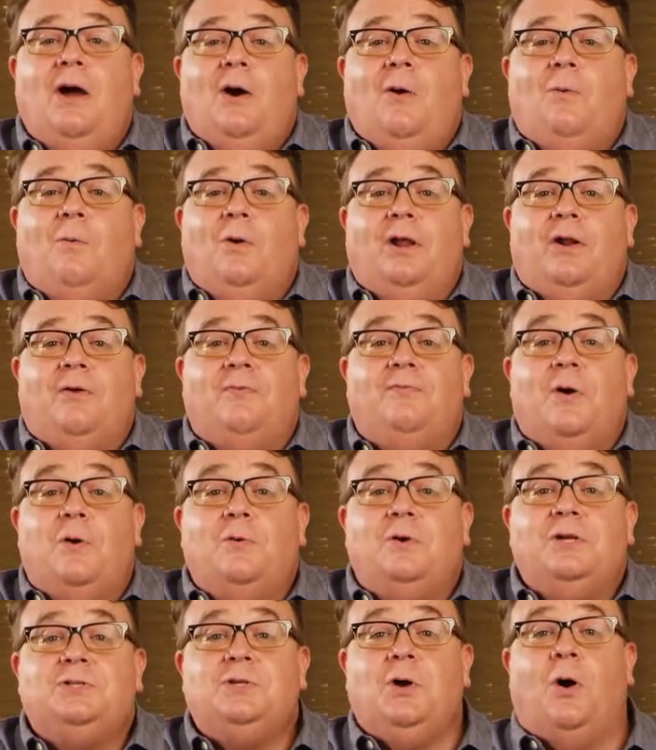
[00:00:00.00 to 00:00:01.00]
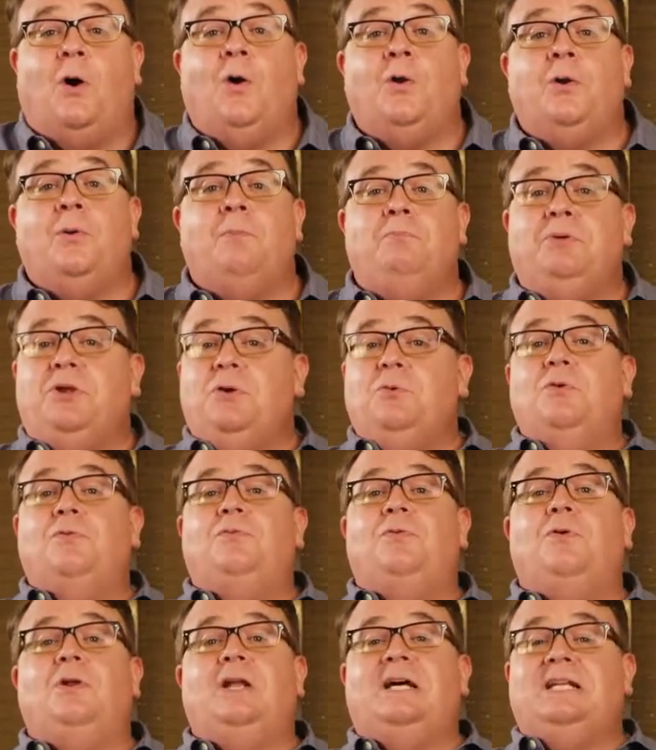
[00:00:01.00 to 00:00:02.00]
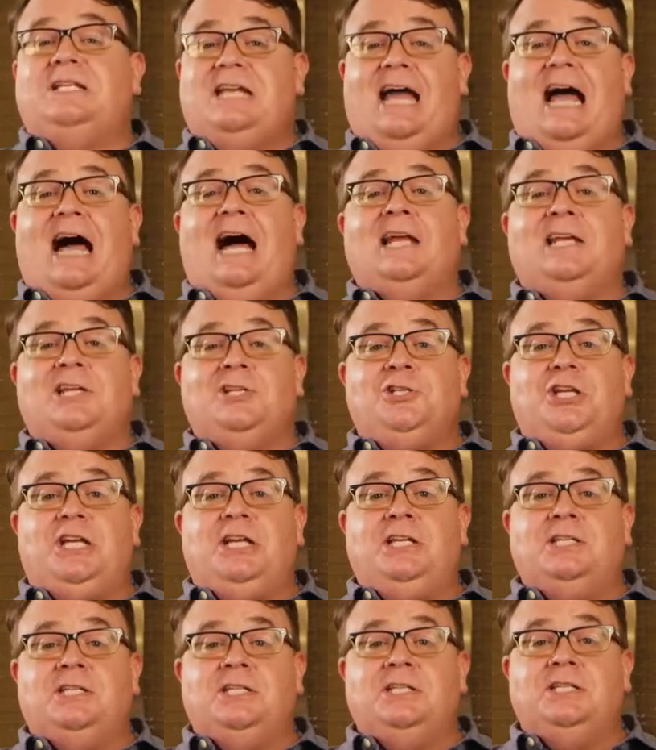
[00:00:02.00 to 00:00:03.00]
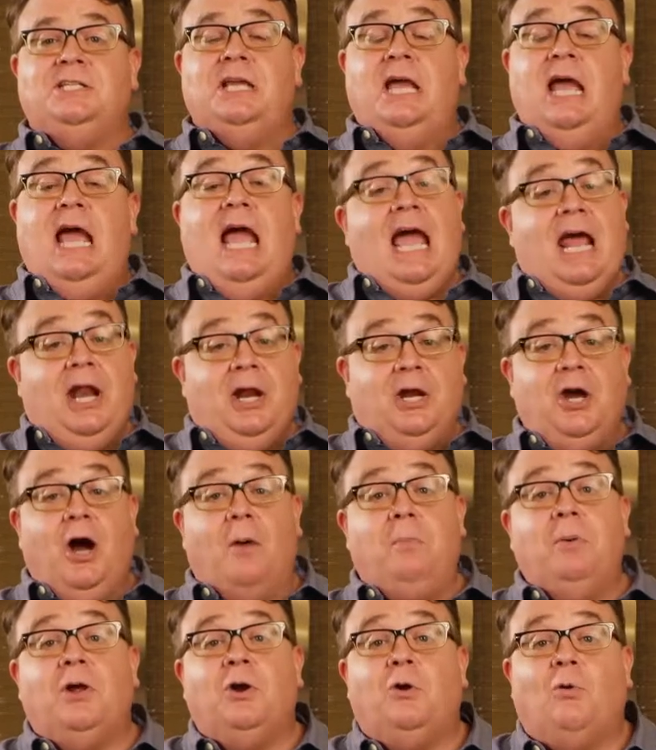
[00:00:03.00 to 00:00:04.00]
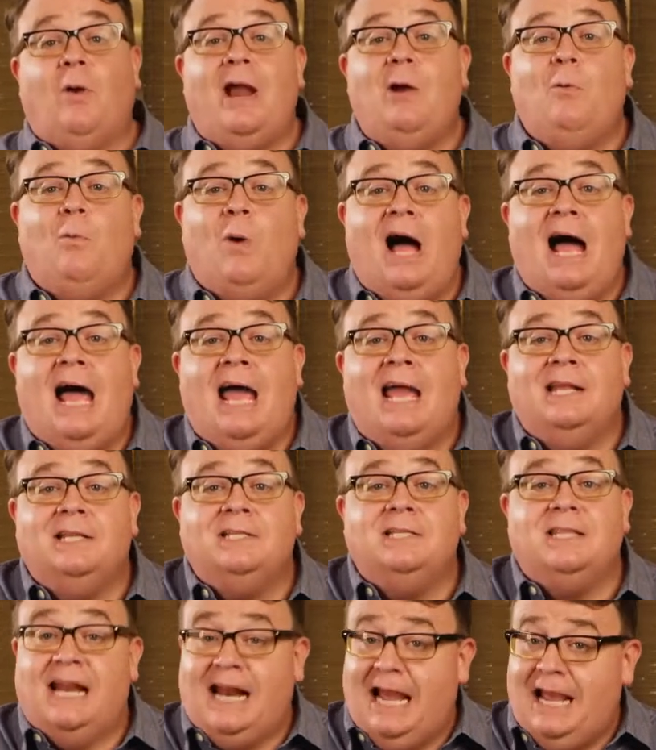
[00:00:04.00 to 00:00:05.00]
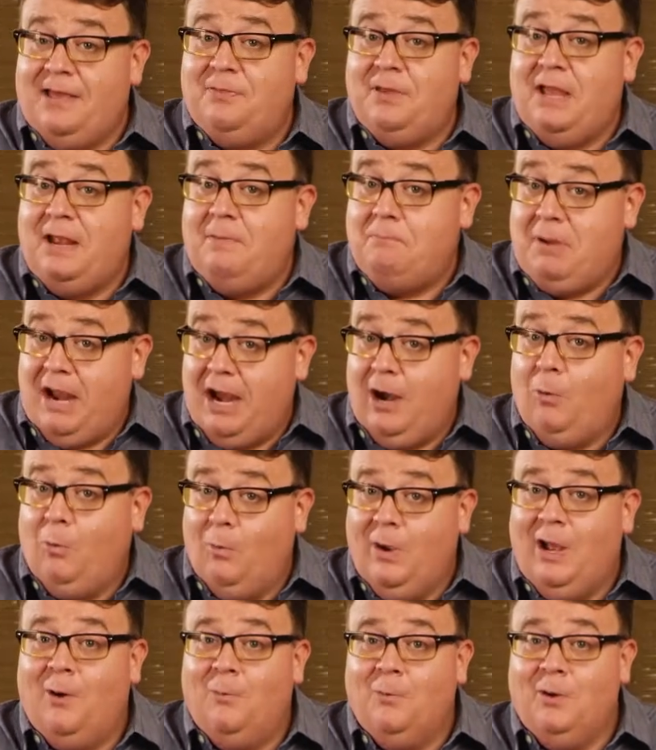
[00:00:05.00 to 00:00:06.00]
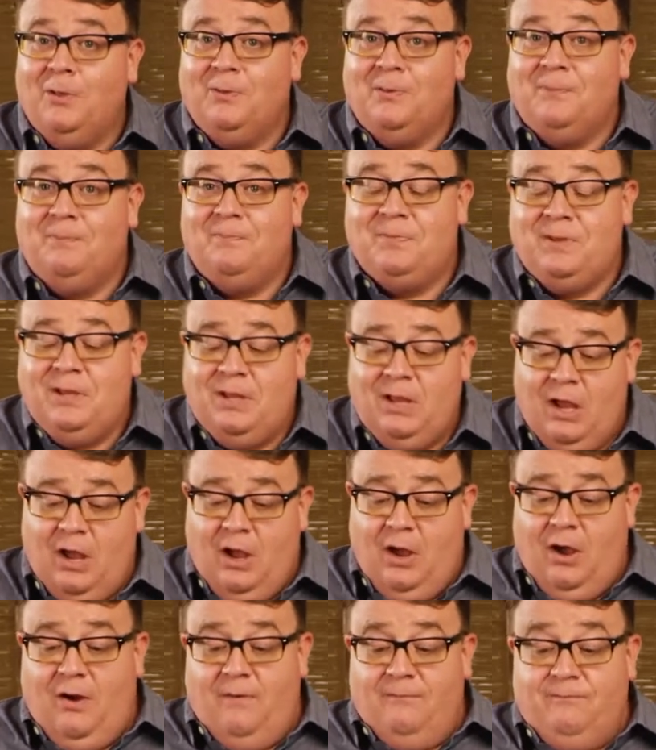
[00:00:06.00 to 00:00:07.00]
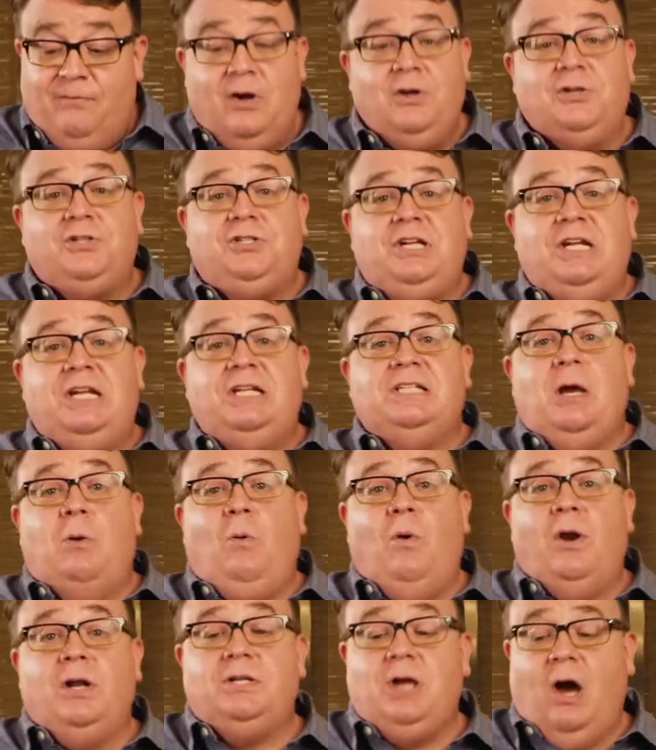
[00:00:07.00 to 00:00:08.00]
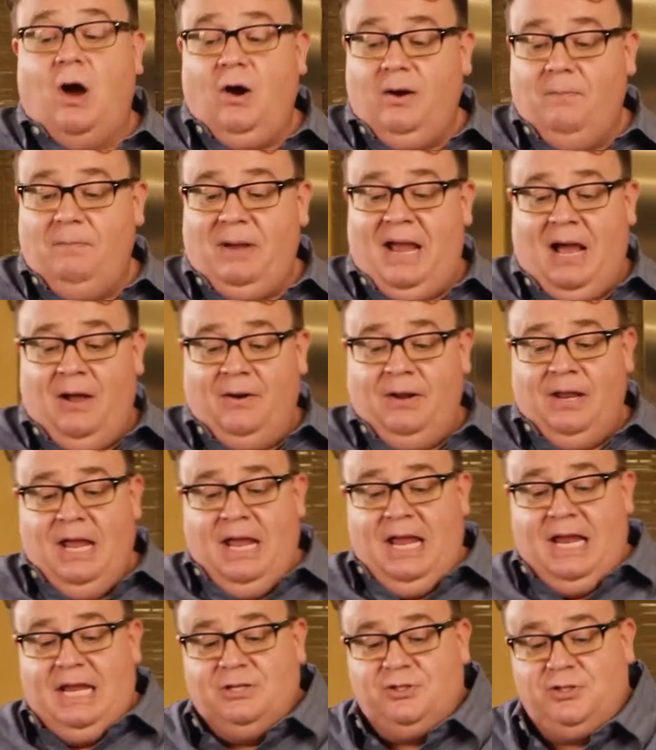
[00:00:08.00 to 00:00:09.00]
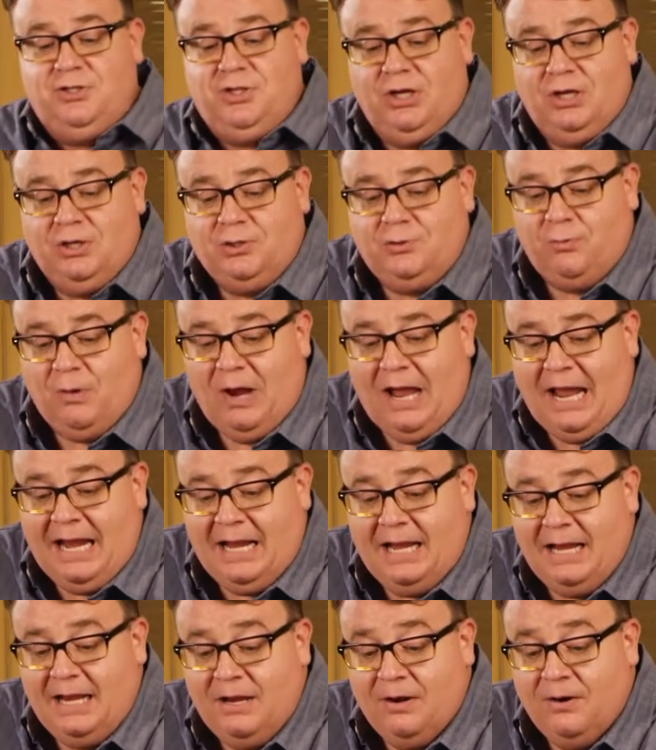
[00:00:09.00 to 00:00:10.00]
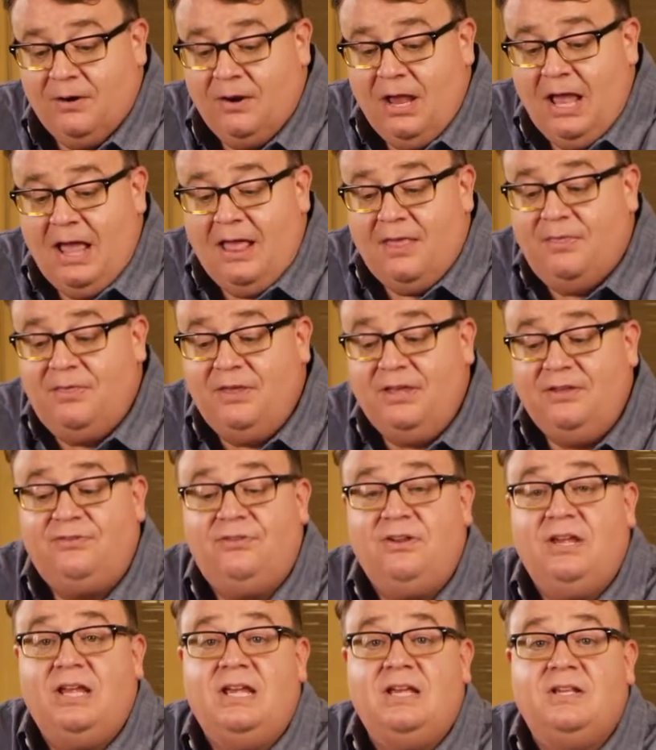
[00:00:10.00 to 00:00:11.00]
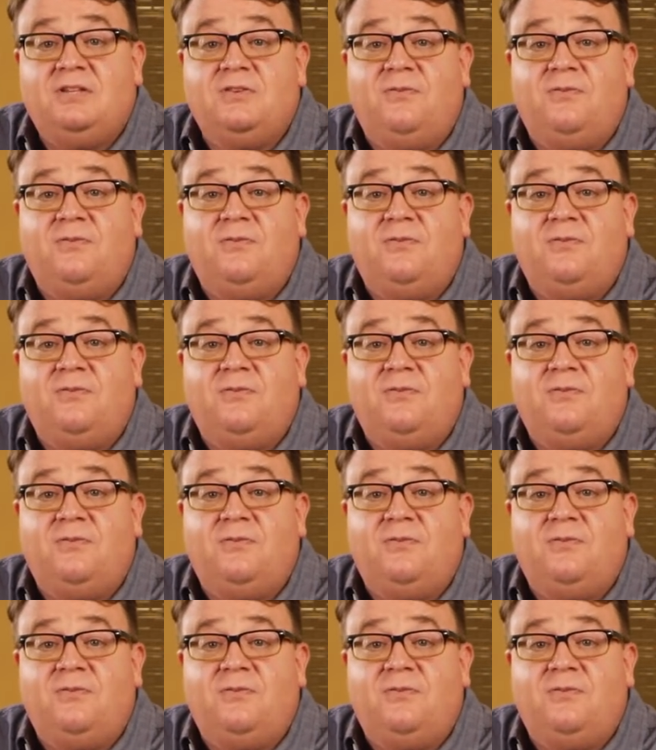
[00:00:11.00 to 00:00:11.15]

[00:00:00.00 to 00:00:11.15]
we're going to focus on beautiful Italian cheeses and a couple of great wines that I think pair well with them. First cheese I want to talk about is just right here. This is